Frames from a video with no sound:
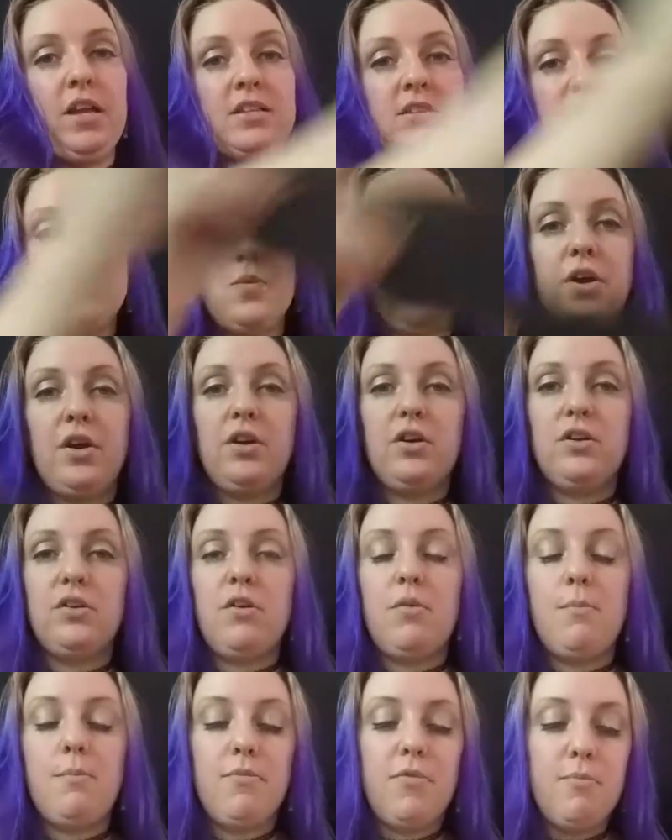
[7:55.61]
That's
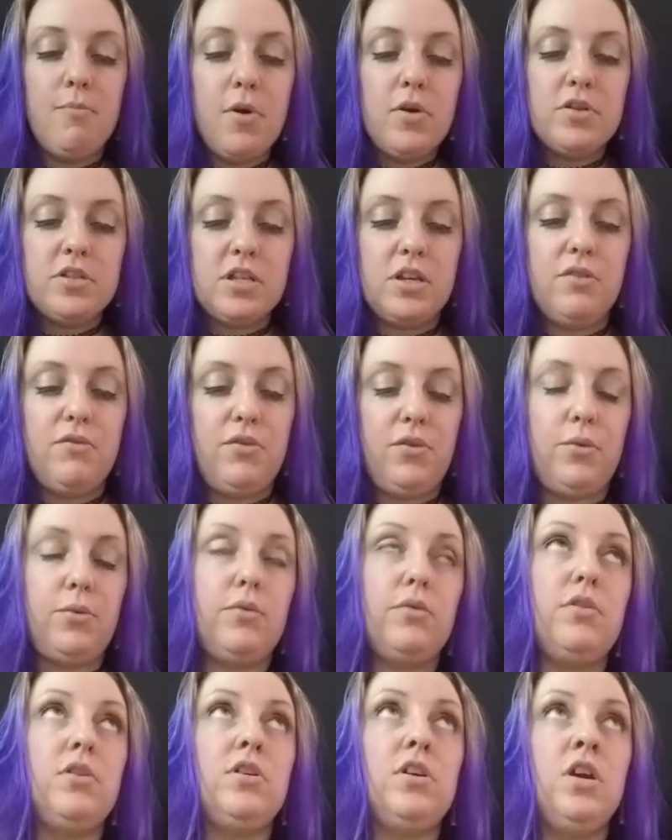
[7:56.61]
where most of
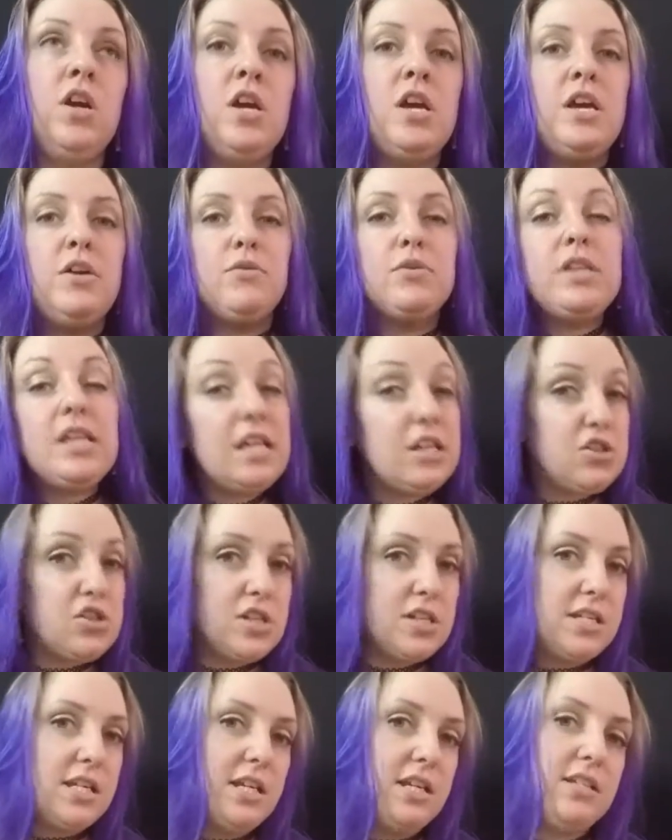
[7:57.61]
your really
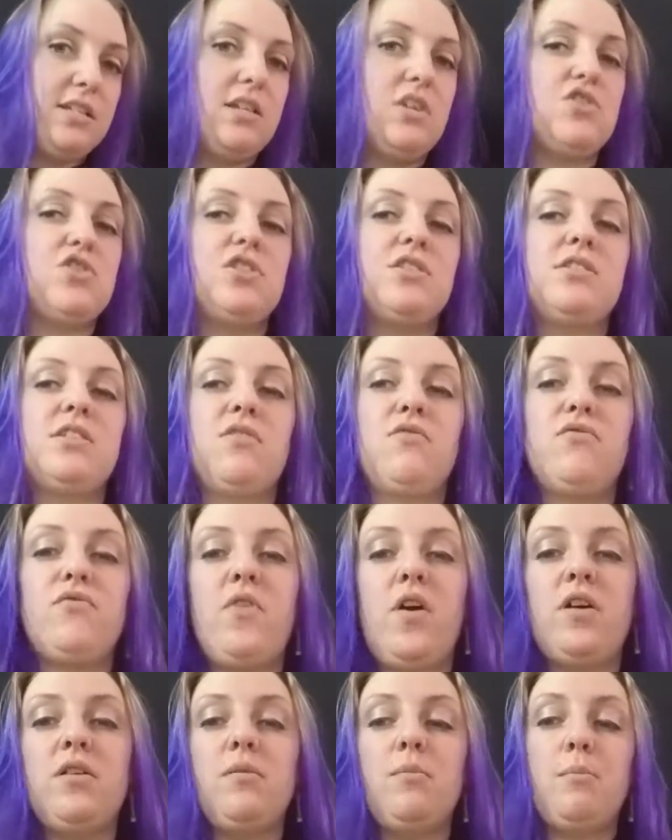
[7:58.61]
interesting decisions and
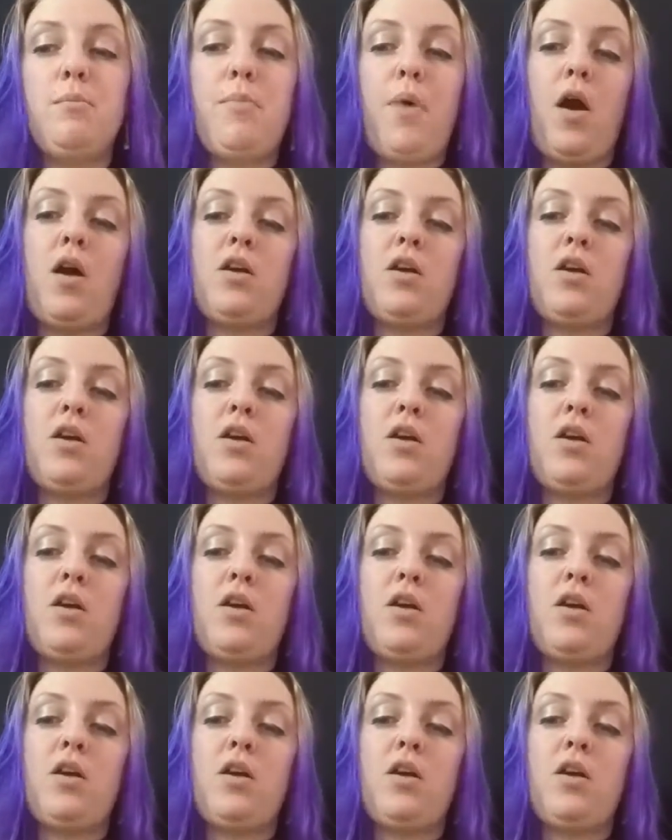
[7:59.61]
fun